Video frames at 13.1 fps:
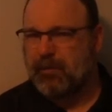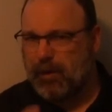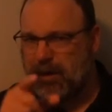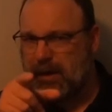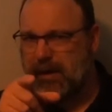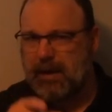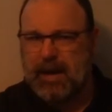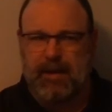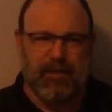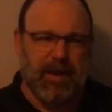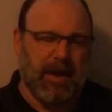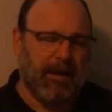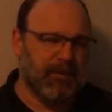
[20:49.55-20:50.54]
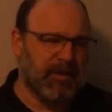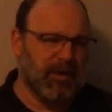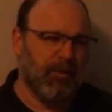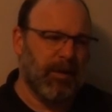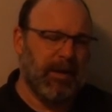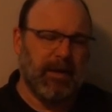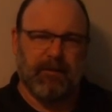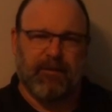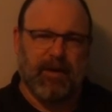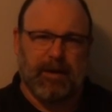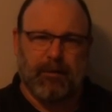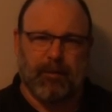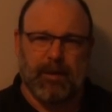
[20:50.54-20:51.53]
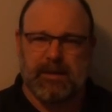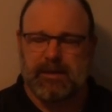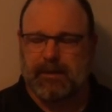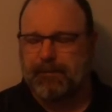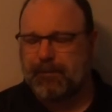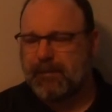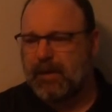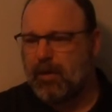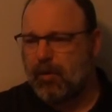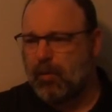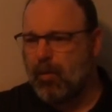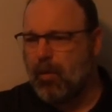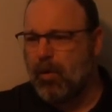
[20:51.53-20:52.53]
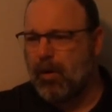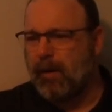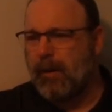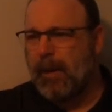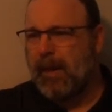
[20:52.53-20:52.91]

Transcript: We need to get that, so we need to find a reason to go to war